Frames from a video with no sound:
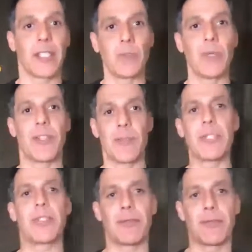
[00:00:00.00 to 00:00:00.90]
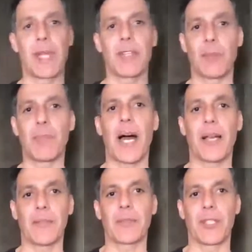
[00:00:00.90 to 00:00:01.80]
with the misinformation
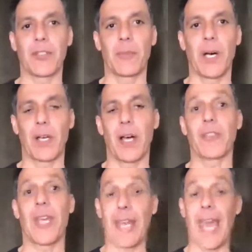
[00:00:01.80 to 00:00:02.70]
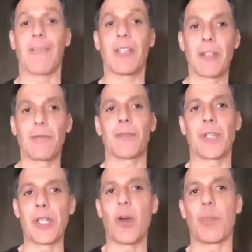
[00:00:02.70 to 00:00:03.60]
apocalypse that is among us and having the
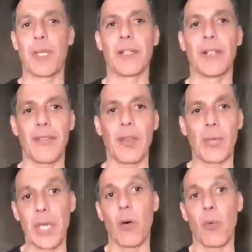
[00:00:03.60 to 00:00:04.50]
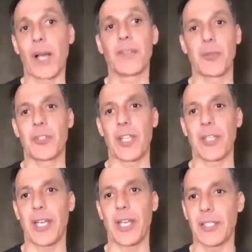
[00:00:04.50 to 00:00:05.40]
free and open internet that we all want to
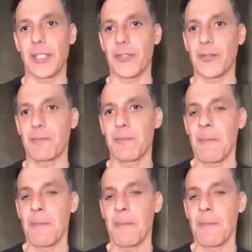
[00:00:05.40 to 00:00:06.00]
exchange ideas.